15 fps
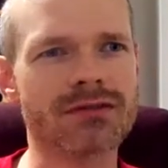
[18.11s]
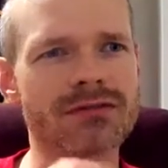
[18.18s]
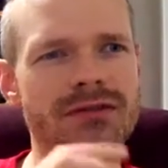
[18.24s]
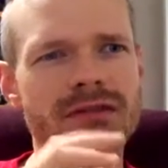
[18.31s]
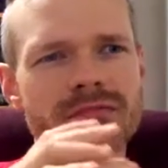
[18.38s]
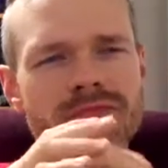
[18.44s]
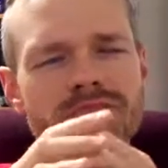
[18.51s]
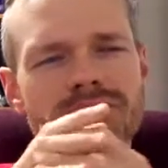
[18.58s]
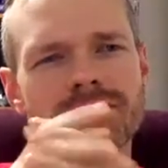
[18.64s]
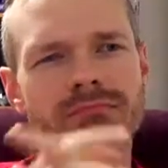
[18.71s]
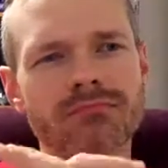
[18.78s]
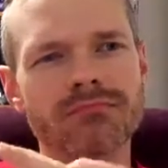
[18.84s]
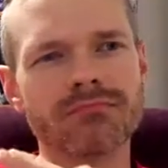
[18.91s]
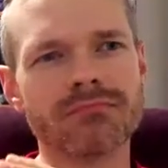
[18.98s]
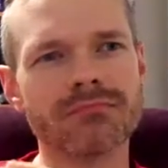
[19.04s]
There's some,
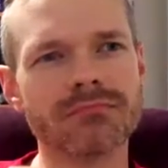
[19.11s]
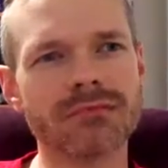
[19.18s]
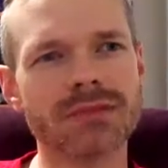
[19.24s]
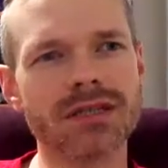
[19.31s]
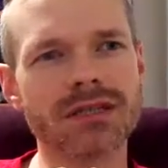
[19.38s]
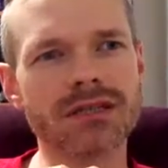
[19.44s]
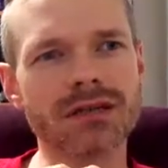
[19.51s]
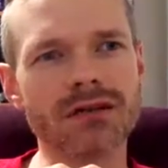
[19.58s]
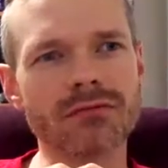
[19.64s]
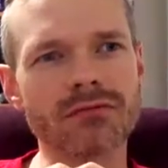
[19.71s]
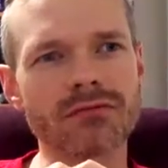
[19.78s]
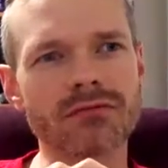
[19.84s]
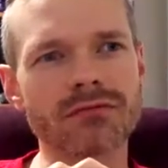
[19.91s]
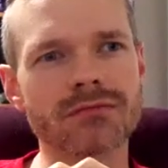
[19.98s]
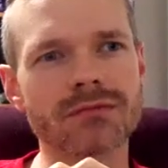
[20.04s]
you know,